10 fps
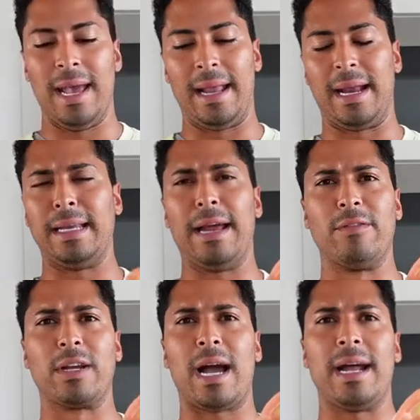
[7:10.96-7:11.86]
And I
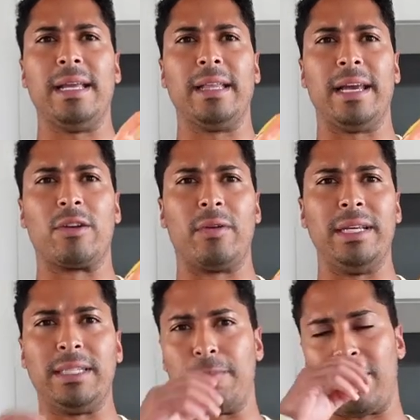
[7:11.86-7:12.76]
never got any like
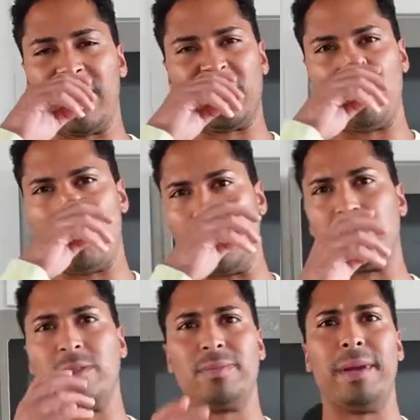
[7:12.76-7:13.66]
crazy pressure points,
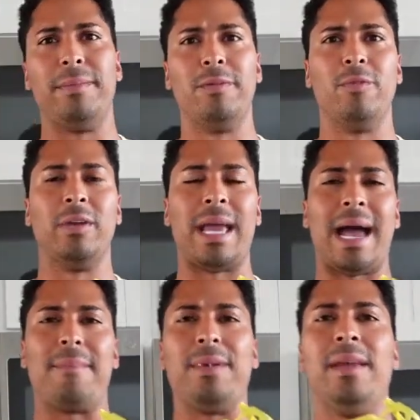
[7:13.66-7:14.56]
which made me really
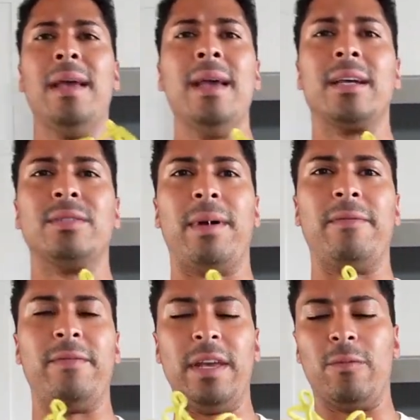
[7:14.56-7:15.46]
happy because my
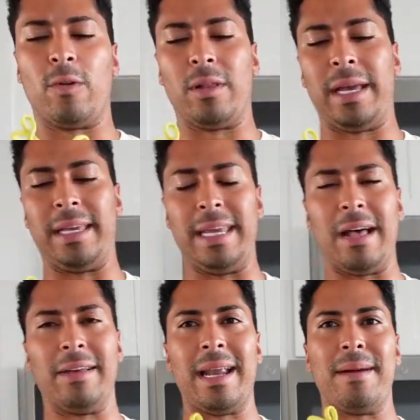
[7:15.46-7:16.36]
feet weren't like
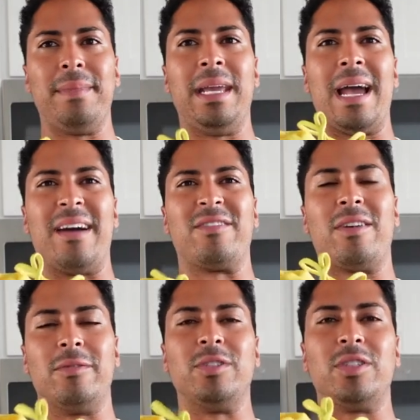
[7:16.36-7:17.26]
yelling at me after
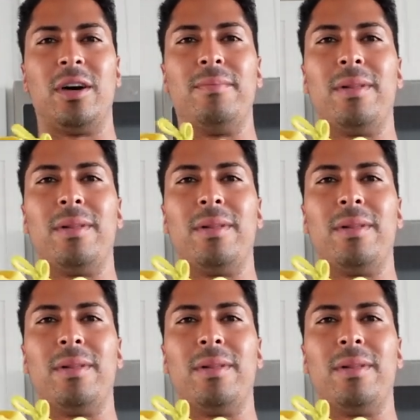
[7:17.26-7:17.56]
I was done